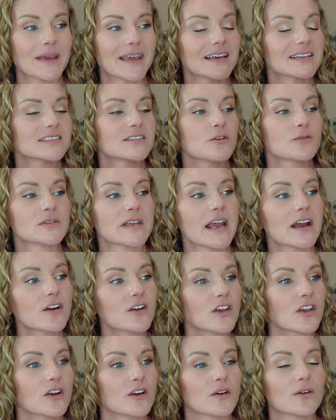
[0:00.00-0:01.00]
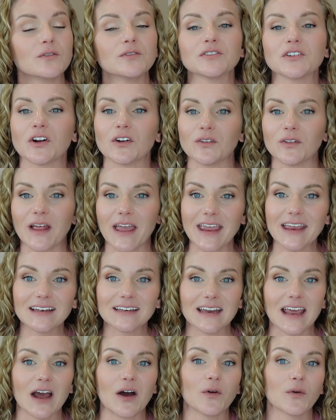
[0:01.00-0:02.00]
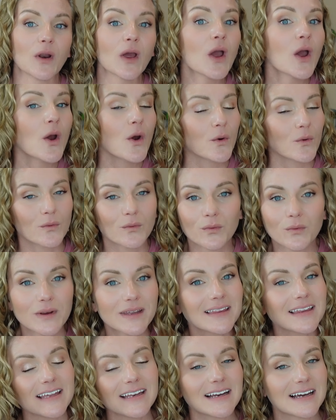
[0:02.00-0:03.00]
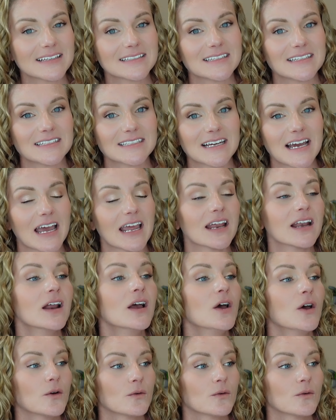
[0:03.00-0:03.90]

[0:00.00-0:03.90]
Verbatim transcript: because those hair cuticles are laying down really nice and tight,